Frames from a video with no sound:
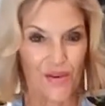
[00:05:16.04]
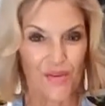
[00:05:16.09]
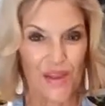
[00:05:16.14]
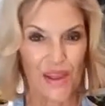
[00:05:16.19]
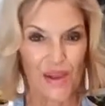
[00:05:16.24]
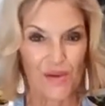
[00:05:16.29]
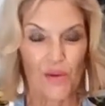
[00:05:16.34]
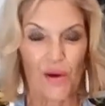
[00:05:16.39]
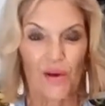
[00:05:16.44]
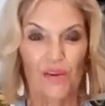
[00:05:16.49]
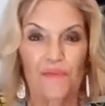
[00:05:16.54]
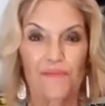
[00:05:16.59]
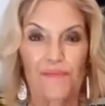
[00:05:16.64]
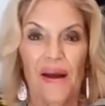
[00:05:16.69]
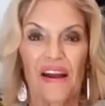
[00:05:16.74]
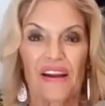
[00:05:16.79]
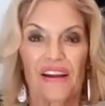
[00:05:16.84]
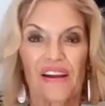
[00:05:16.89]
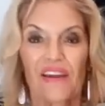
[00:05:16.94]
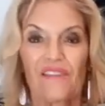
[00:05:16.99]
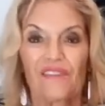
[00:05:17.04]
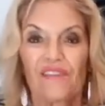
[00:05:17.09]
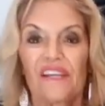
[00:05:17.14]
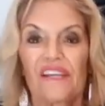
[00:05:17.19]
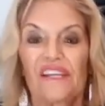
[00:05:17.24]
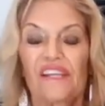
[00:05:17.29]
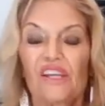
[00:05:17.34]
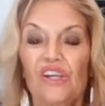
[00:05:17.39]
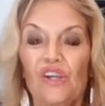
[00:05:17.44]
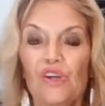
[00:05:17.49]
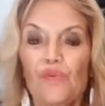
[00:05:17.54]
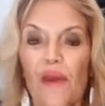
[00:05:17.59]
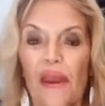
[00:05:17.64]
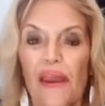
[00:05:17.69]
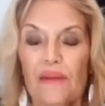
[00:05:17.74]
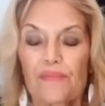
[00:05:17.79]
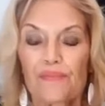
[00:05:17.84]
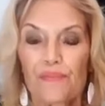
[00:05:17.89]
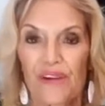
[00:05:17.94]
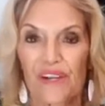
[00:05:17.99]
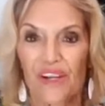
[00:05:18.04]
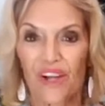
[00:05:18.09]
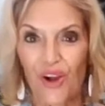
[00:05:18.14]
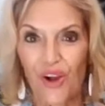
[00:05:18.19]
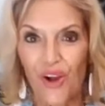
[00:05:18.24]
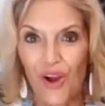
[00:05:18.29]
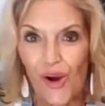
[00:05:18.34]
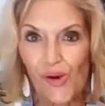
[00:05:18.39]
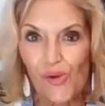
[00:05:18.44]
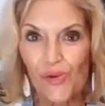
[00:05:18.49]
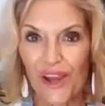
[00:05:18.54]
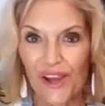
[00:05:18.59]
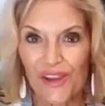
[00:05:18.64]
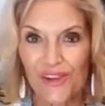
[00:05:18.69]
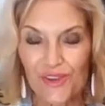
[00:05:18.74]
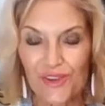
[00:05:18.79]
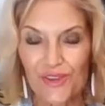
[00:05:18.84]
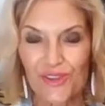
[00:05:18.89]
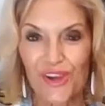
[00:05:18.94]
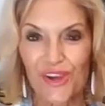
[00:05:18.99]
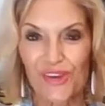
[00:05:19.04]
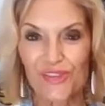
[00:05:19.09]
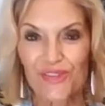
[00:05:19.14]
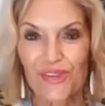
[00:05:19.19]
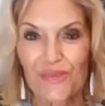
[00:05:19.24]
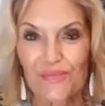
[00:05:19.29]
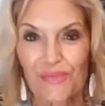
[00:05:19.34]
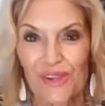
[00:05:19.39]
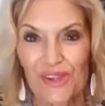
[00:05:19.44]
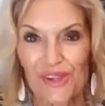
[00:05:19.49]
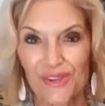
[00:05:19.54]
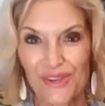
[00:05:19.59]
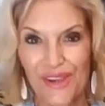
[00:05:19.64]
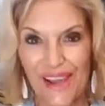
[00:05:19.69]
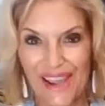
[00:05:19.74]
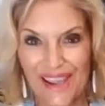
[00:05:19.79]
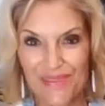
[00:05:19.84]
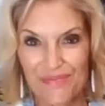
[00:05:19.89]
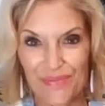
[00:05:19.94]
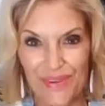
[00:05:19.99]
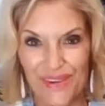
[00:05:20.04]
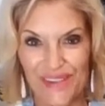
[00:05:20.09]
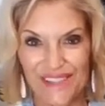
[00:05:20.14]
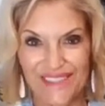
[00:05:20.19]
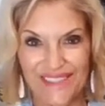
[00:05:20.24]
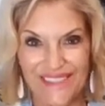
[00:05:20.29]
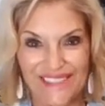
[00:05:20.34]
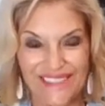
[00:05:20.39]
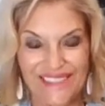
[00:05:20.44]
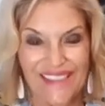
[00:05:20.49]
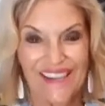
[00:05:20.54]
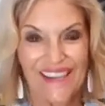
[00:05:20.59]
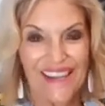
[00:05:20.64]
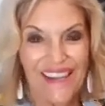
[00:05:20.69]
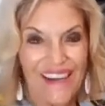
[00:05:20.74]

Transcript: Okay, welcome back. I have it on a cute apron. Go get yourself some cute aprons.